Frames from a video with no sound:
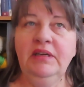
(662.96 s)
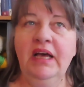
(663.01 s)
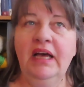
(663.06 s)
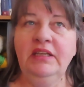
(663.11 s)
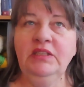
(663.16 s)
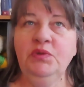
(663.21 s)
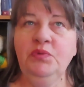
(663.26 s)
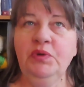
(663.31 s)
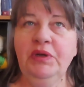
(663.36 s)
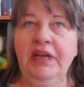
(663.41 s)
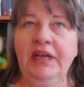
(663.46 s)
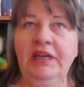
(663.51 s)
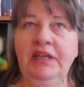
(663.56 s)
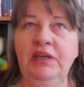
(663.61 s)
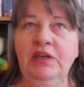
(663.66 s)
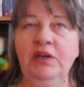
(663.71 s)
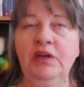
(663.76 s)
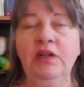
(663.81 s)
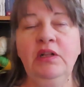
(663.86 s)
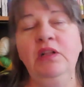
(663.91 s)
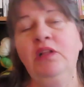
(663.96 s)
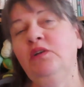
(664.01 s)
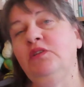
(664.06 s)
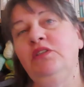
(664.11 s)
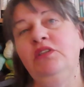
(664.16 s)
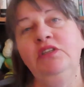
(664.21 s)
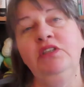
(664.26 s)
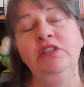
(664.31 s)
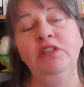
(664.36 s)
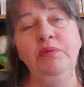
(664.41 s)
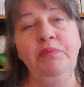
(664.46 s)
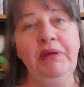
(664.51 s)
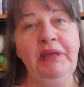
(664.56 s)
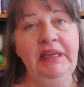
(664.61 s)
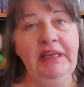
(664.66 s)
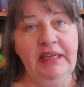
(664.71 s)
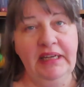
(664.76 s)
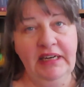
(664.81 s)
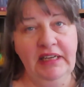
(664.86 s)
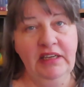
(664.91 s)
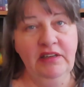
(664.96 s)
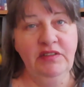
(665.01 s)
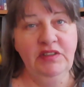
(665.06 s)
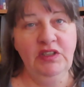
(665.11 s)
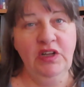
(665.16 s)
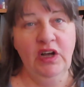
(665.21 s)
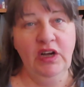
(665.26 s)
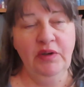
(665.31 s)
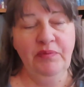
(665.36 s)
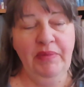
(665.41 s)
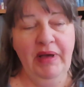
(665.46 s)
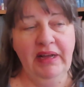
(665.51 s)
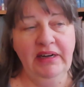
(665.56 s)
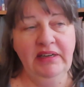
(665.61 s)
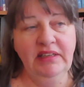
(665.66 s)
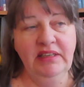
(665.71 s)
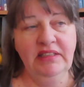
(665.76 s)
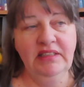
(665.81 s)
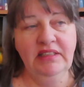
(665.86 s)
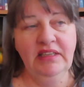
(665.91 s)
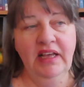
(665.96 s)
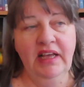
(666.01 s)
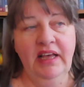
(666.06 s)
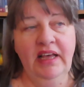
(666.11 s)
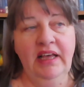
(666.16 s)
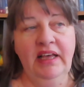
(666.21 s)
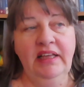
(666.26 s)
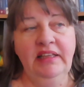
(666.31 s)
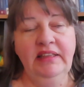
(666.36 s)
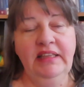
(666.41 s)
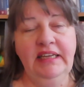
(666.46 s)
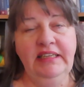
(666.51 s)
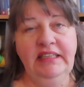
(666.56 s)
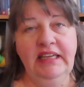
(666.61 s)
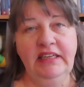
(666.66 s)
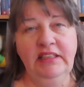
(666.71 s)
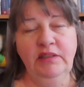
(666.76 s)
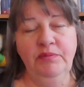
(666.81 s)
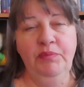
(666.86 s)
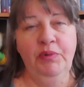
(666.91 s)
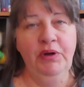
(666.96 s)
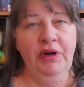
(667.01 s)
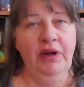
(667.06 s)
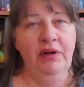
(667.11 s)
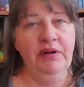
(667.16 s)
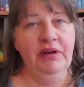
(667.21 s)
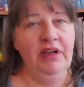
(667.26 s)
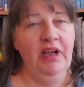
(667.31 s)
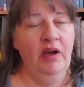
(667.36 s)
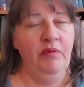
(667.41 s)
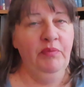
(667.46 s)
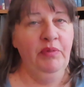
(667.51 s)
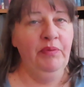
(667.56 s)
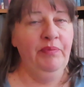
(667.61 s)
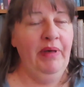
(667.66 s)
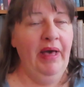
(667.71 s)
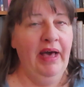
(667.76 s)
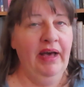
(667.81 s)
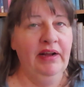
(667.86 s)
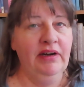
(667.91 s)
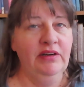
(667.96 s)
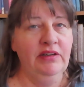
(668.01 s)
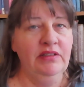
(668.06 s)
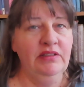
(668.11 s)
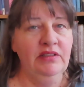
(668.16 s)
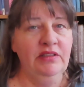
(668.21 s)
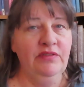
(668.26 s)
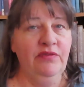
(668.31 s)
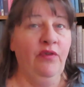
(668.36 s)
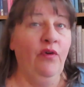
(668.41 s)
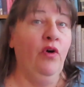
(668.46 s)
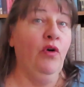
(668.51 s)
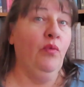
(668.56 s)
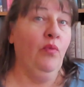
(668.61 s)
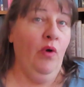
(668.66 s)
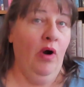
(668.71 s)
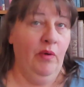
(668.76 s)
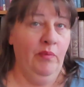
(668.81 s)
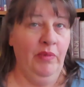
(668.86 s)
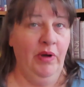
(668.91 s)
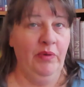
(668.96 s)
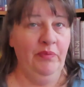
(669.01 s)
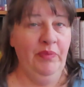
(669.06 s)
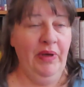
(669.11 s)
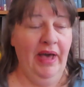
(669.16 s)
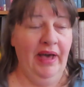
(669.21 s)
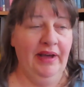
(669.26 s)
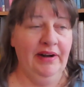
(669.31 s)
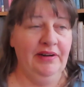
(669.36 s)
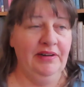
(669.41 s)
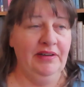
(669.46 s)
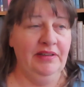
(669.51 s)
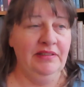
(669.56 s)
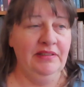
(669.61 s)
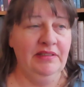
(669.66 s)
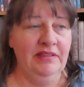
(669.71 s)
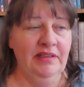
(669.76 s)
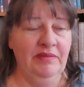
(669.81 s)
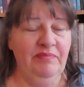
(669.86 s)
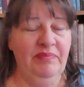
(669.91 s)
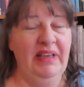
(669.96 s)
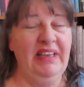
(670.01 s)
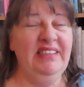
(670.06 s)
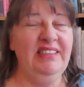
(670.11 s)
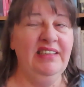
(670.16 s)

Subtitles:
as we're getting closer to the beginning of Sock Madness, they tend to put out a couple patterns for warm-up patterns, and